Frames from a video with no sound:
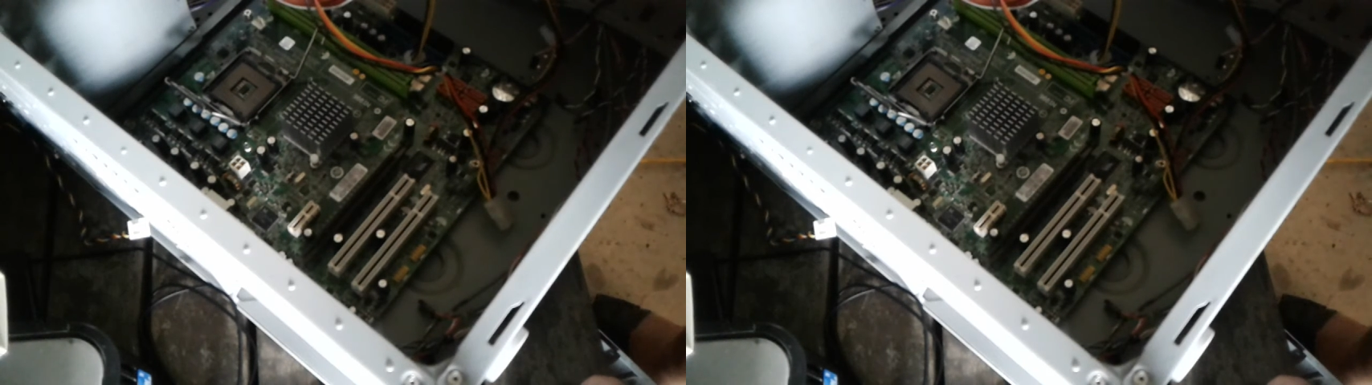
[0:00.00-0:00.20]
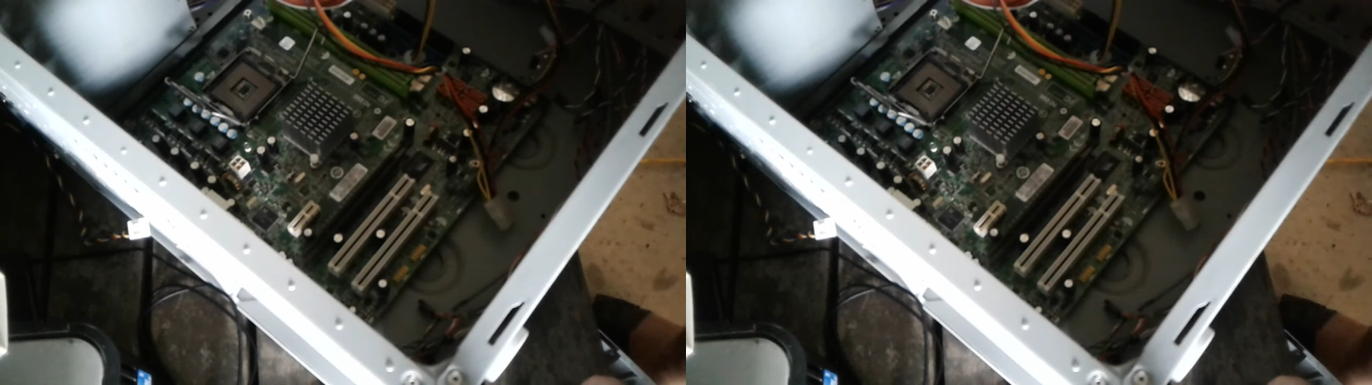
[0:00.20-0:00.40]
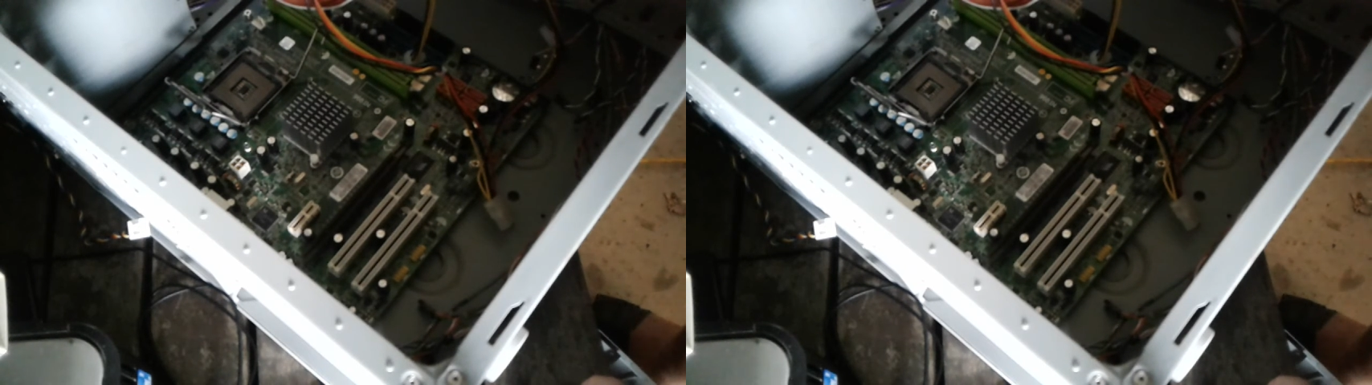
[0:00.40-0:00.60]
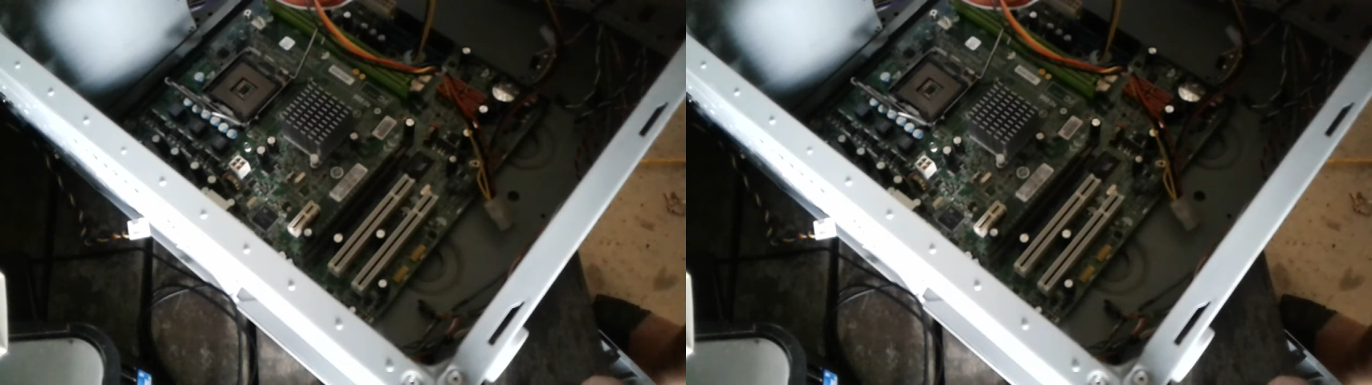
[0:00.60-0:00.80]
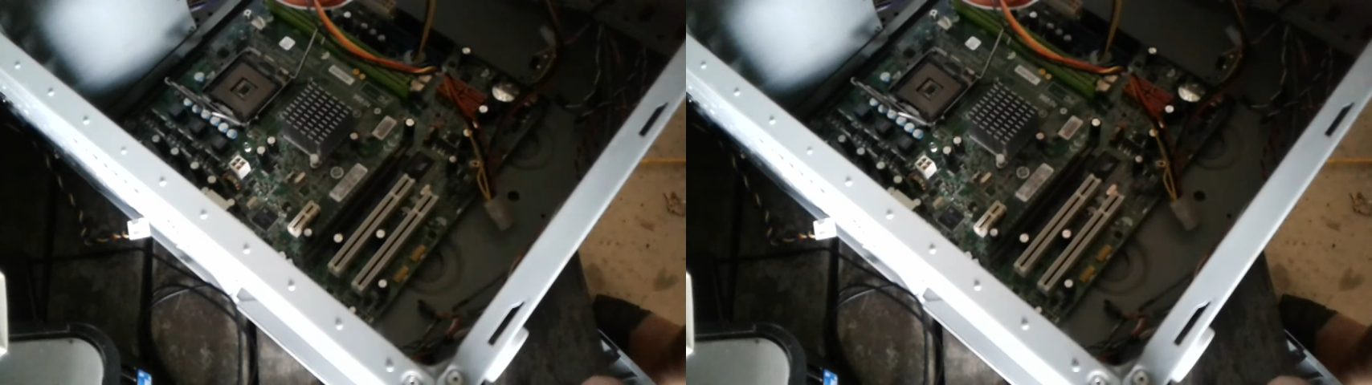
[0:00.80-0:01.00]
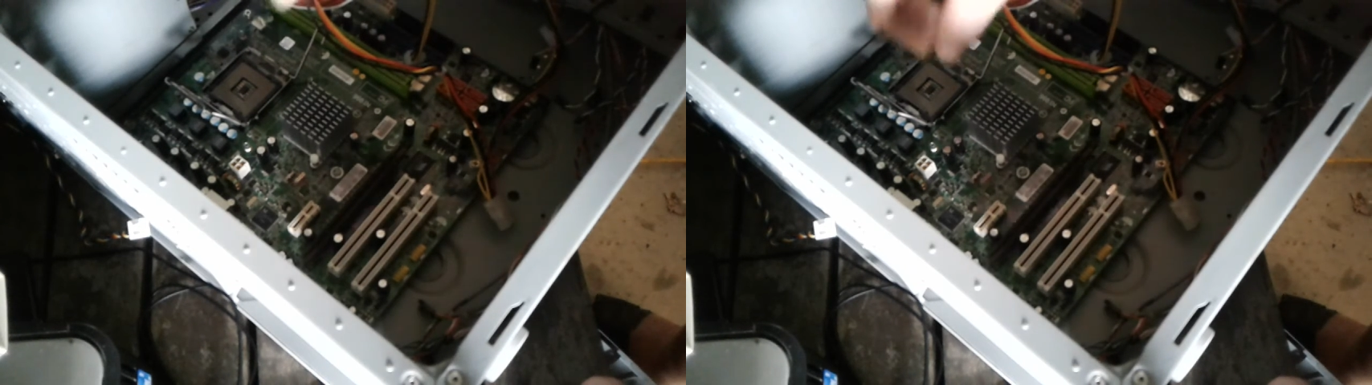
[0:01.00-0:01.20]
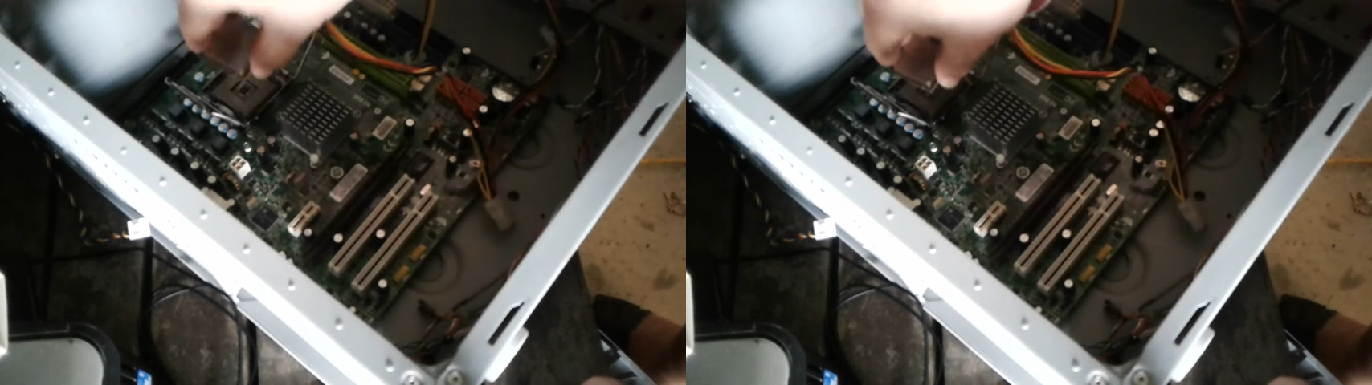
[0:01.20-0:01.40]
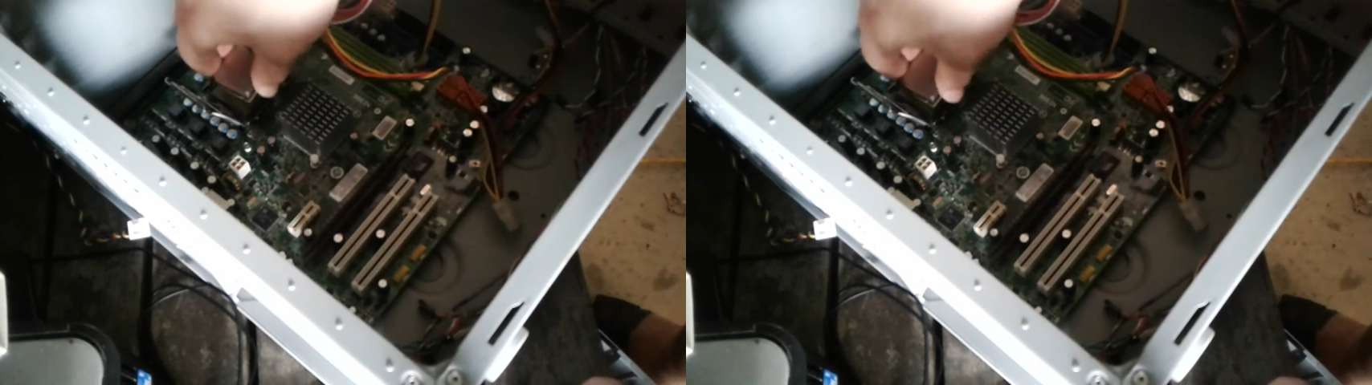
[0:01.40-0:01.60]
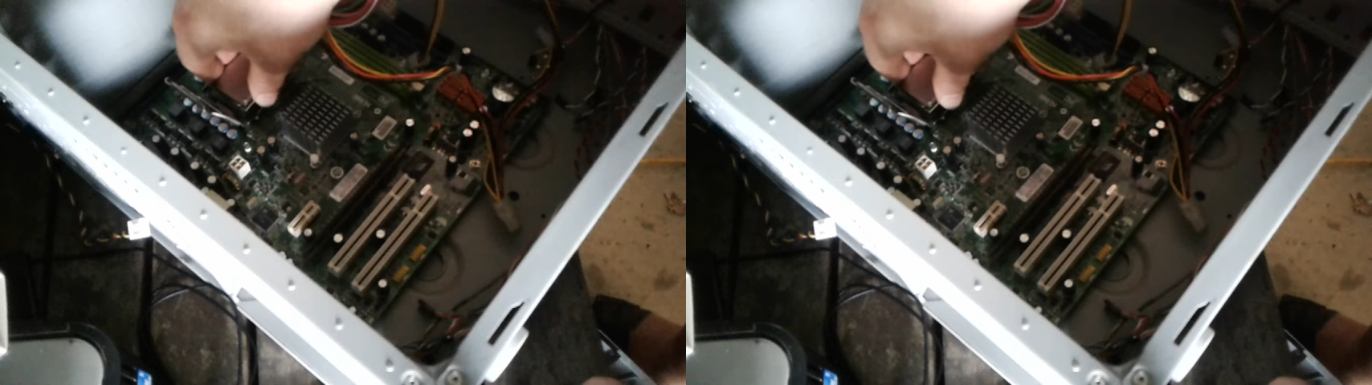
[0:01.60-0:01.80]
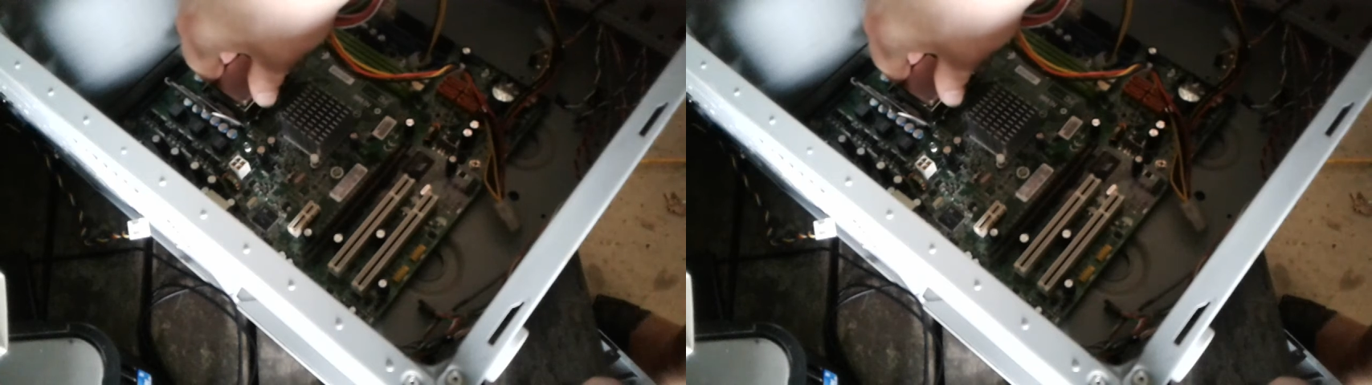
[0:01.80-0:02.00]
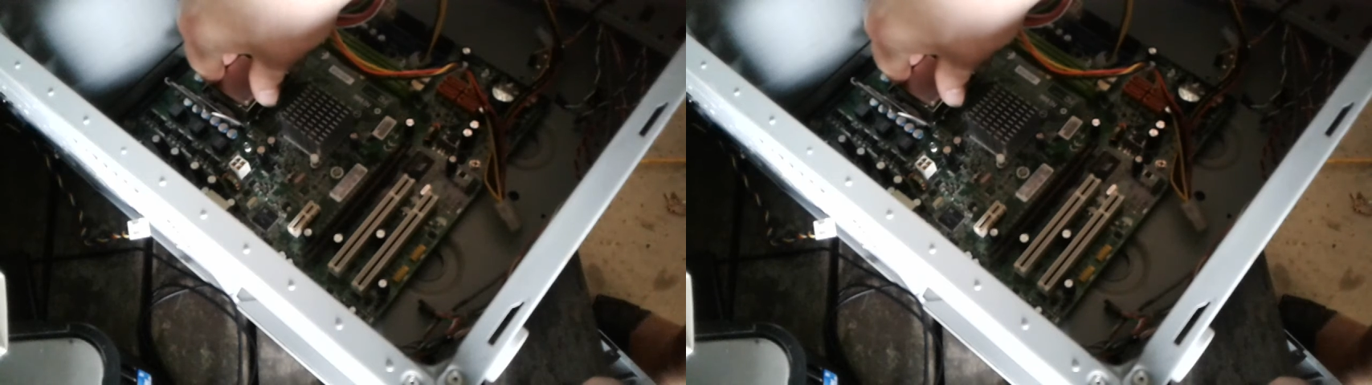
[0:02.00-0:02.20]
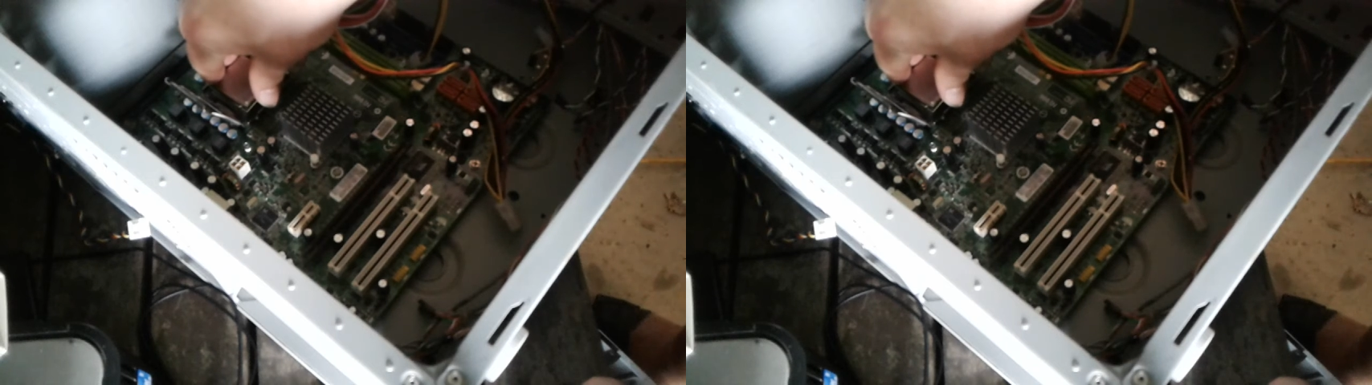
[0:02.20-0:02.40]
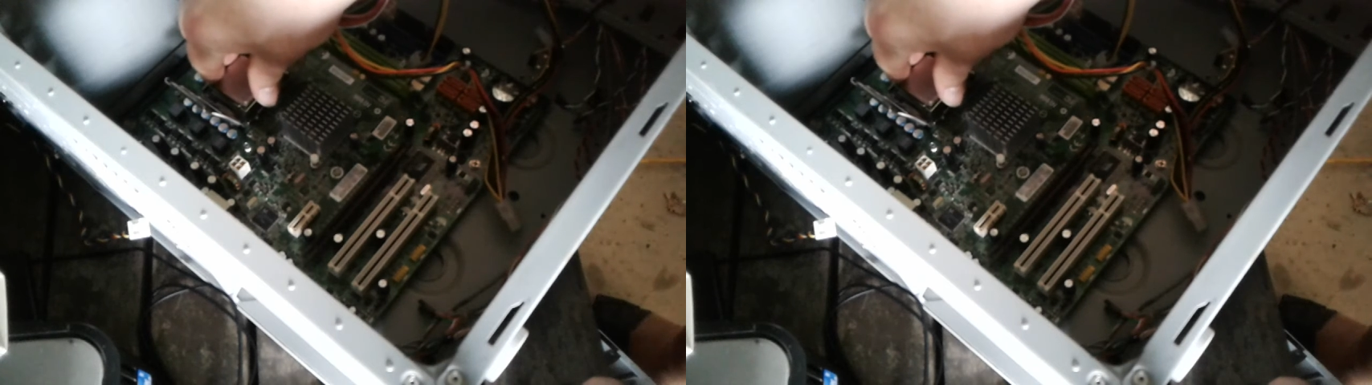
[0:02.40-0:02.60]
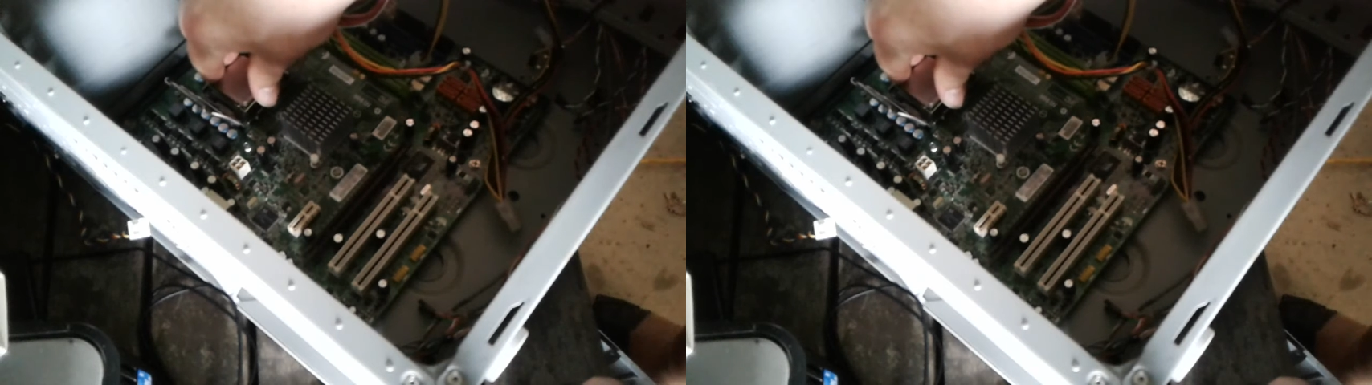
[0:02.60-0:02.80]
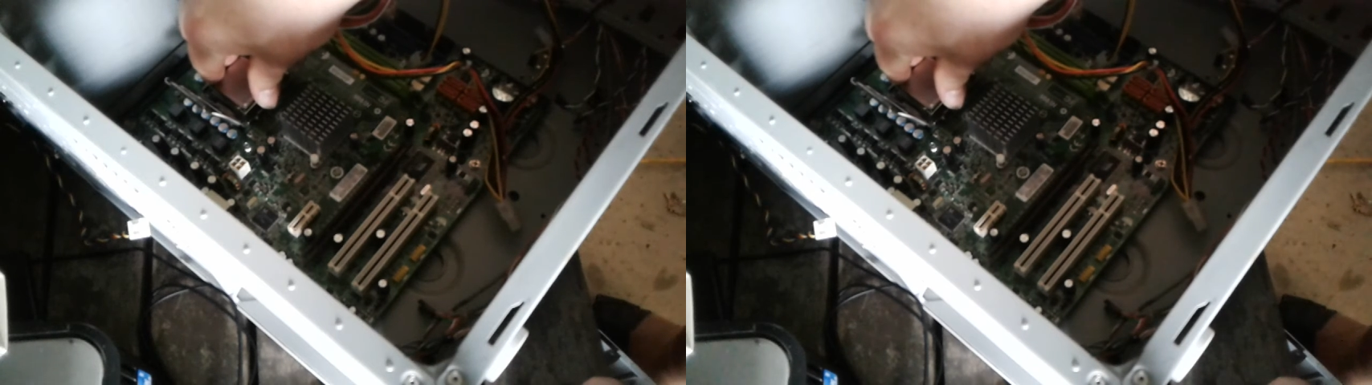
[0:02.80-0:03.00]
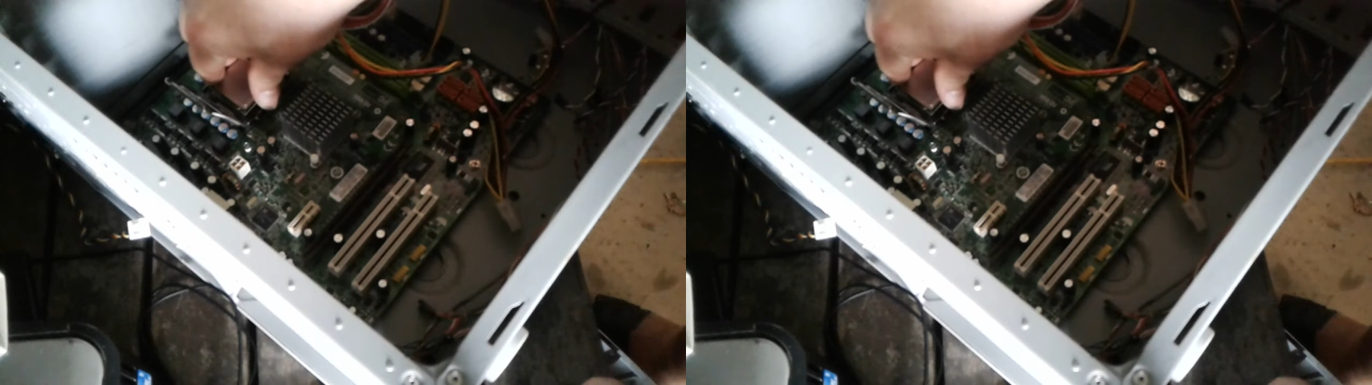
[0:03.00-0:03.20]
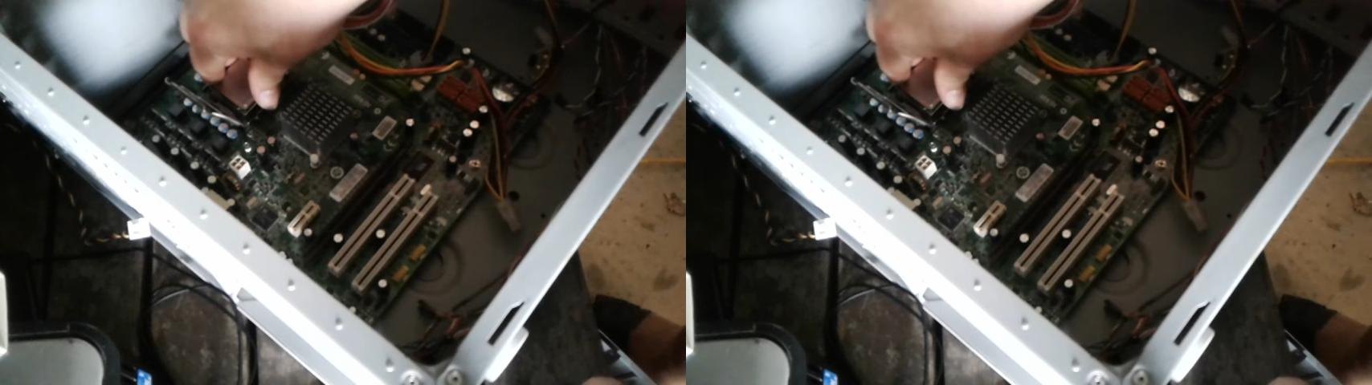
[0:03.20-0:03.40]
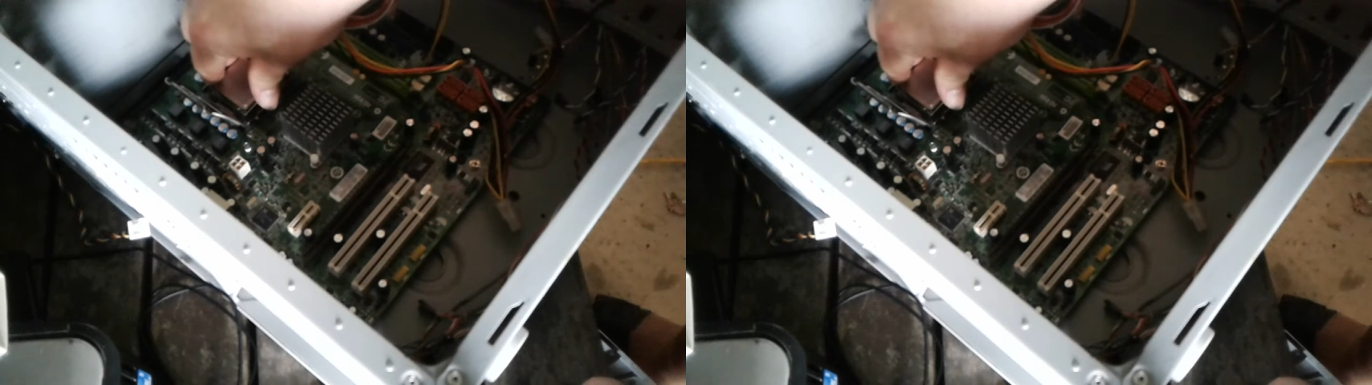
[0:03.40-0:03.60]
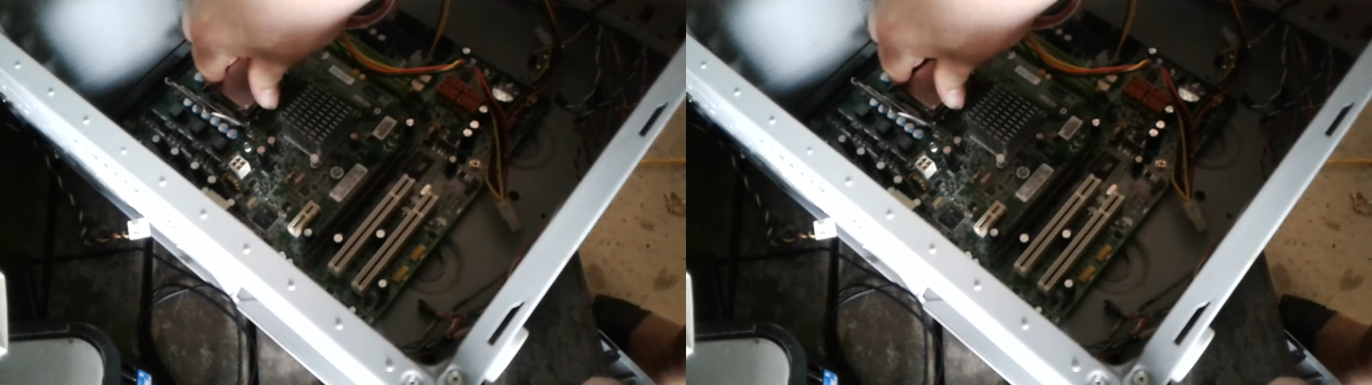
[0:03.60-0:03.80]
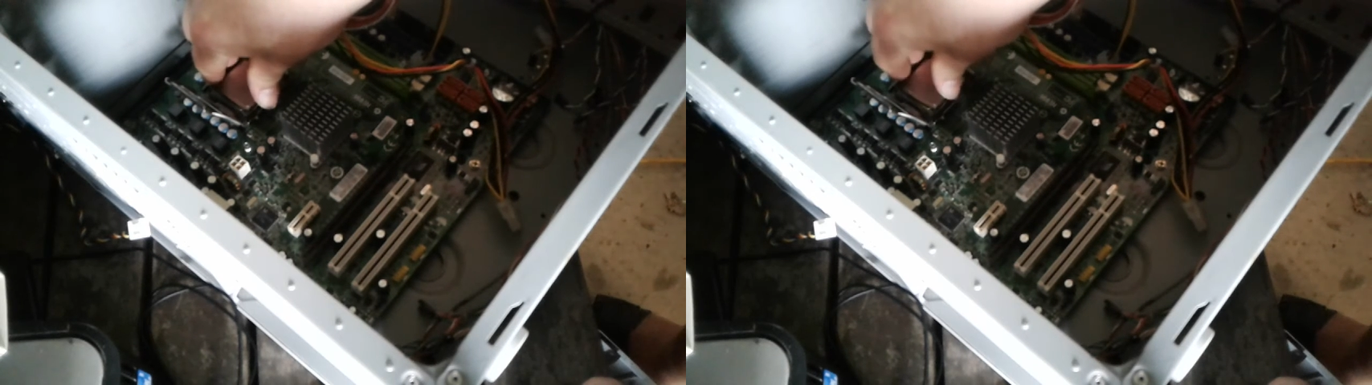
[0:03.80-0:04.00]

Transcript: No face is visible, so there are no lips to read.